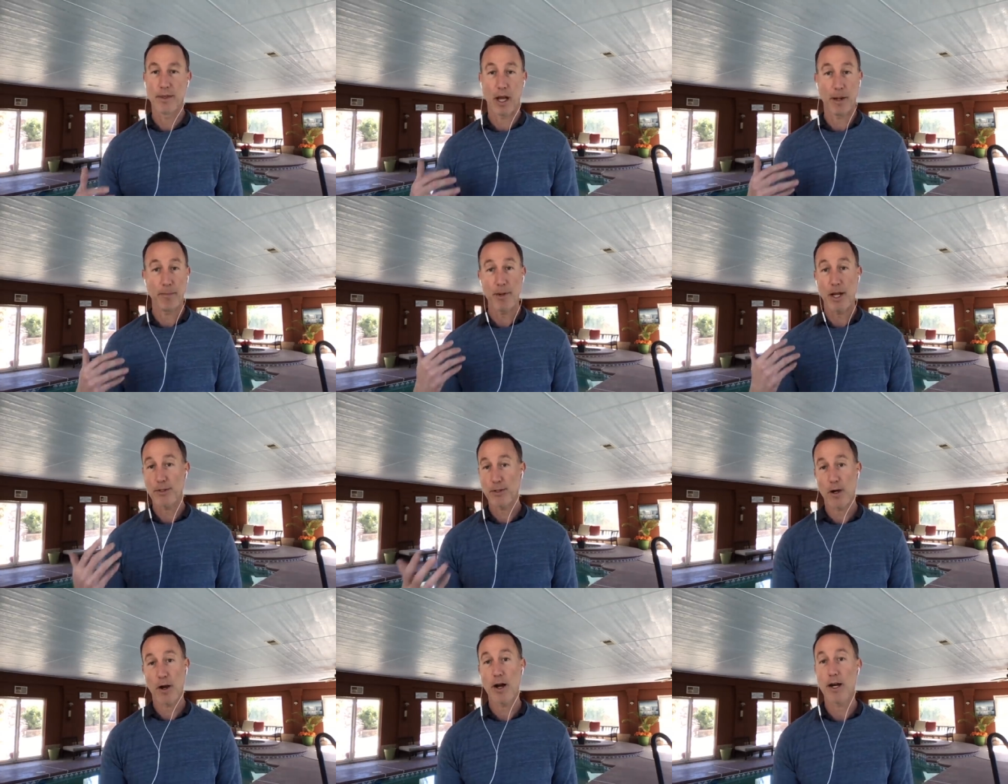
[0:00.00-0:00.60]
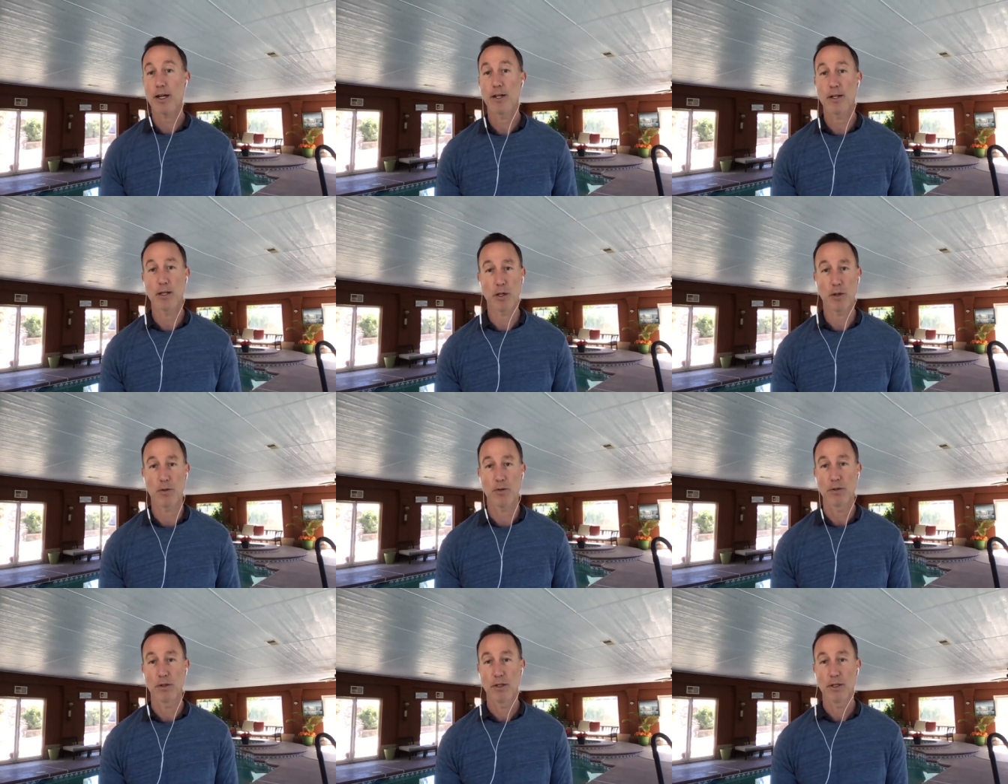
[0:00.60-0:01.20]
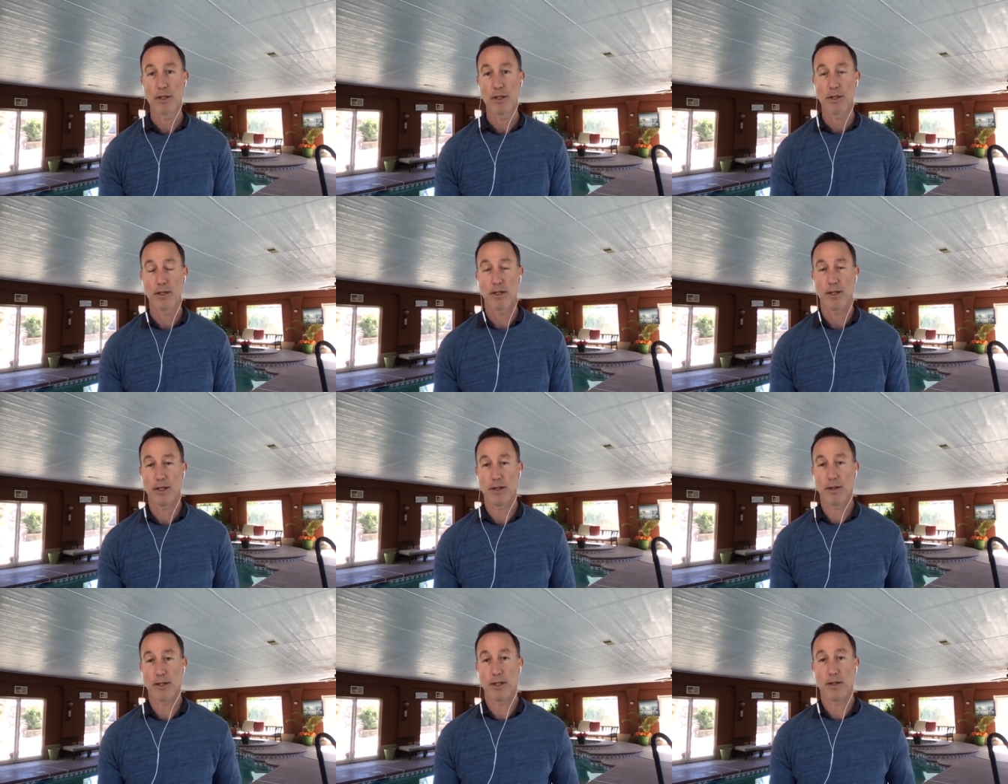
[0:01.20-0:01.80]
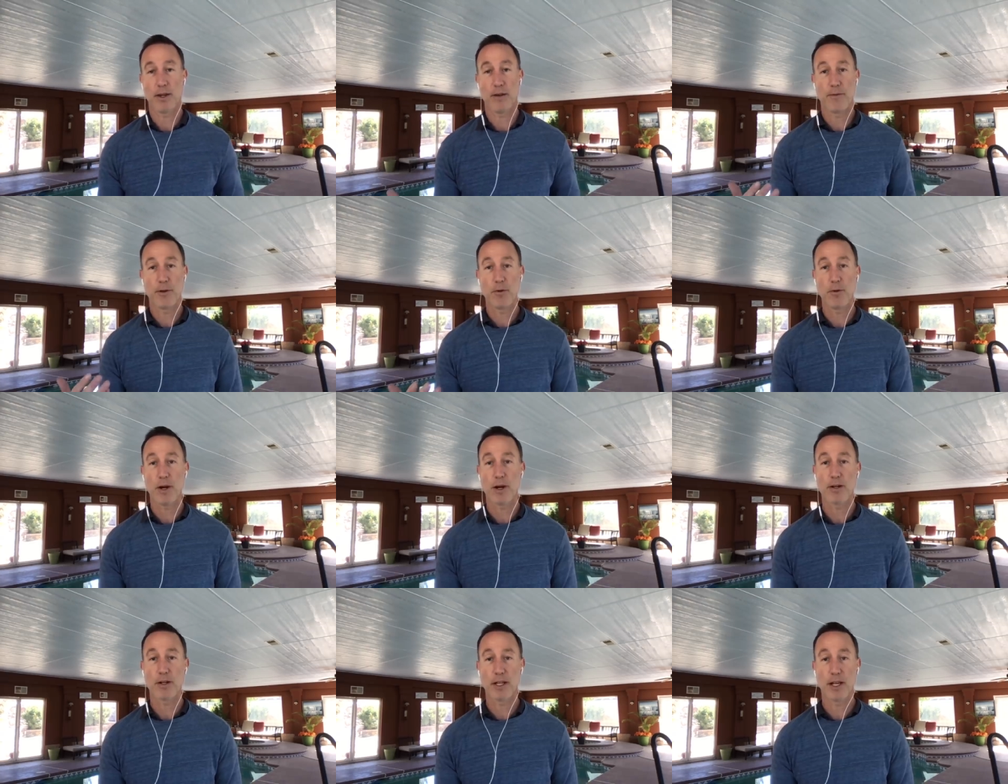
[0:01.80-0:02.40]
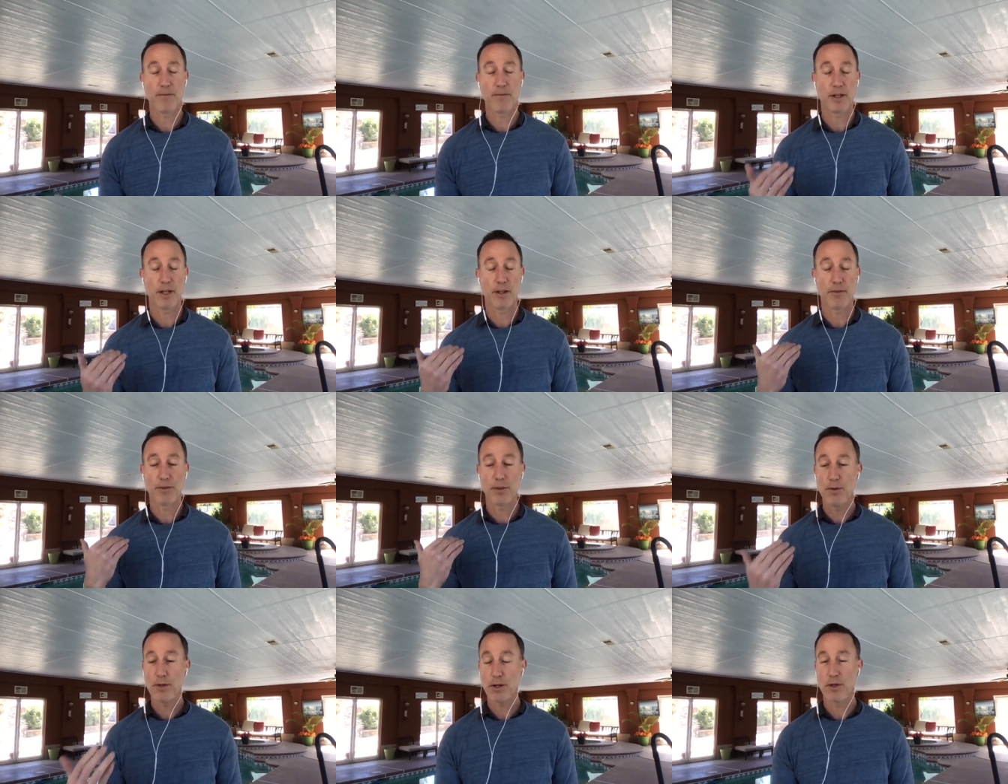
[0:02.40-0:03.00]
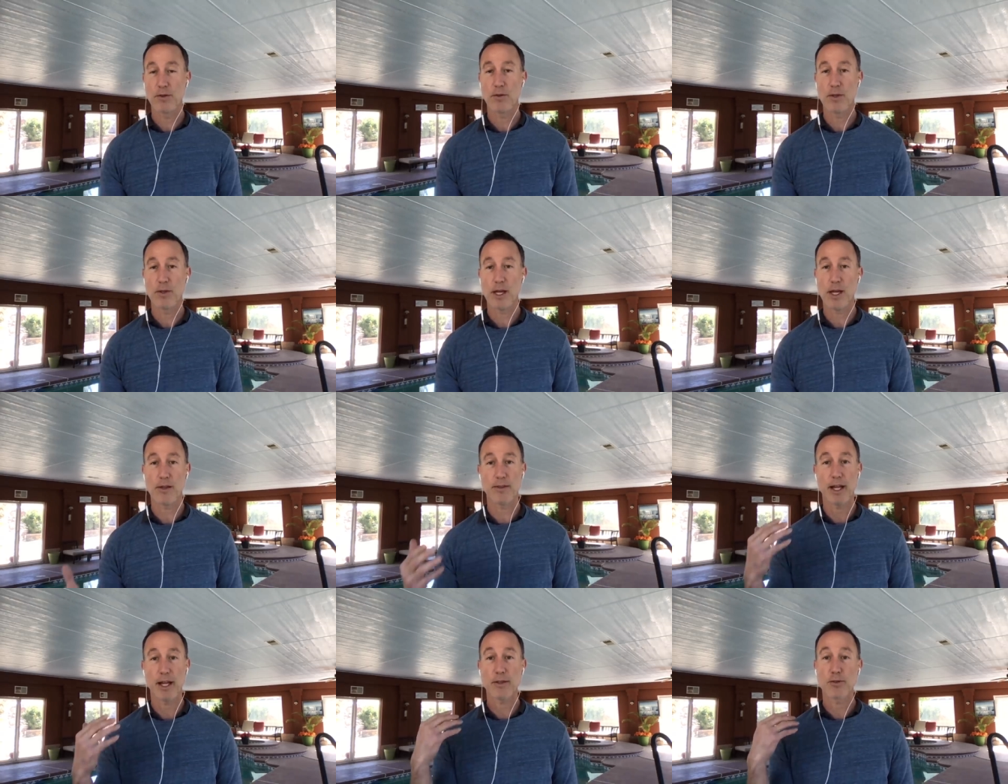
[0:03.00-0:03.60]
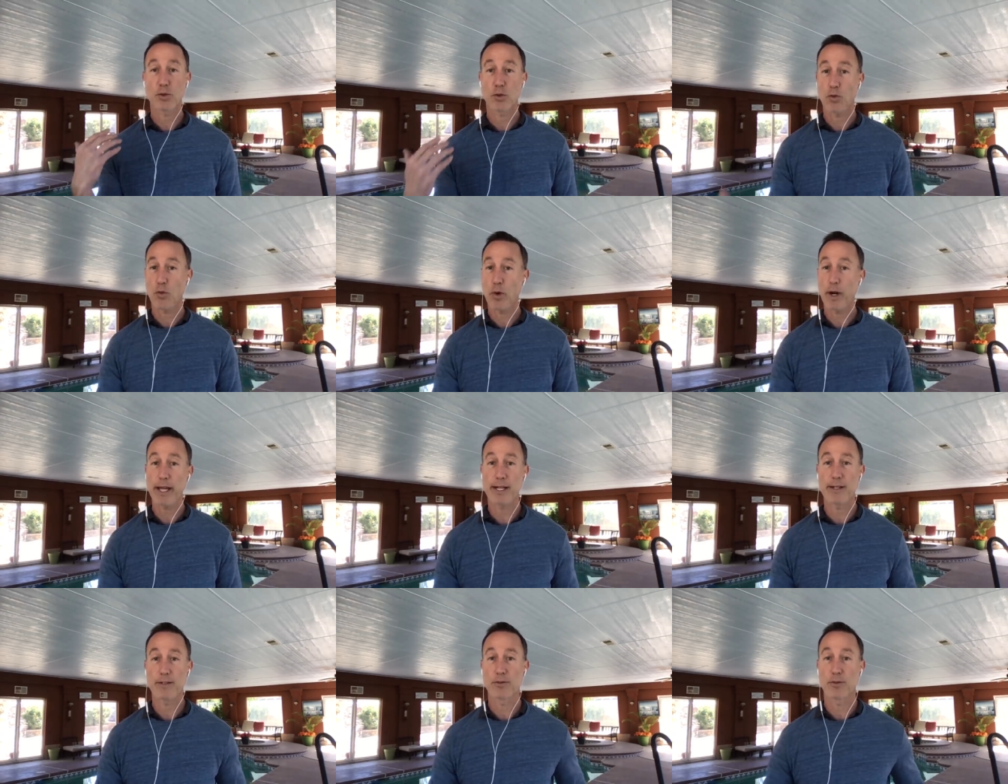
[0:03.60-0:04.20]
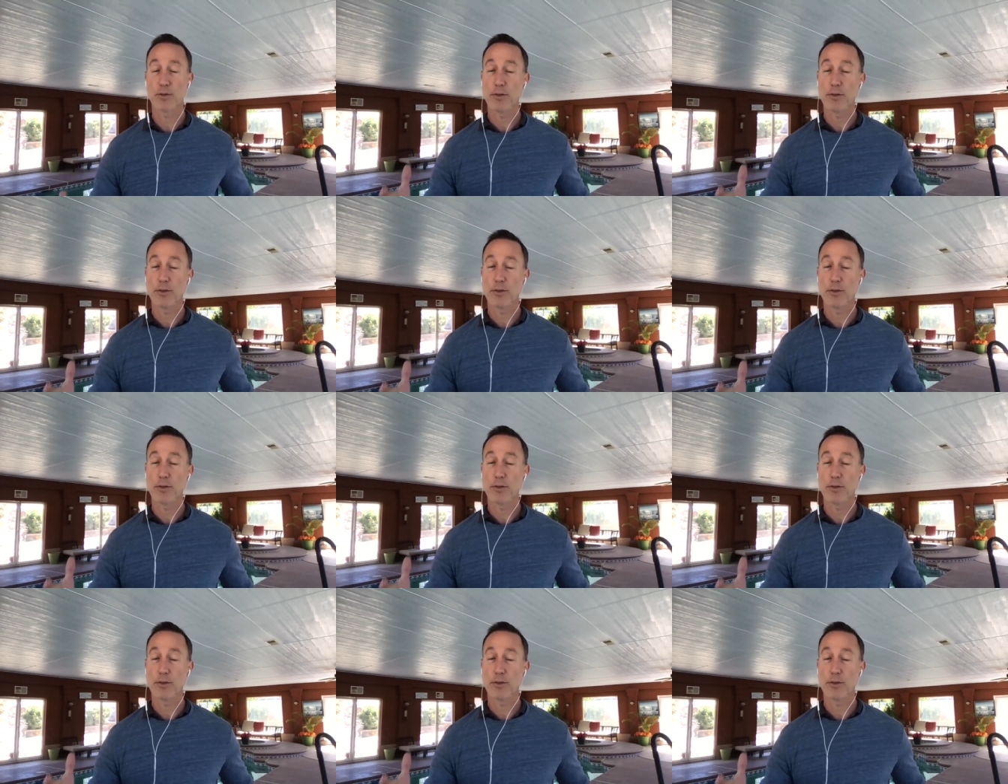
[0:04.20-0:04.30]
I'm not talking to you. Uh, if you want to, if, if you can do that, that's great.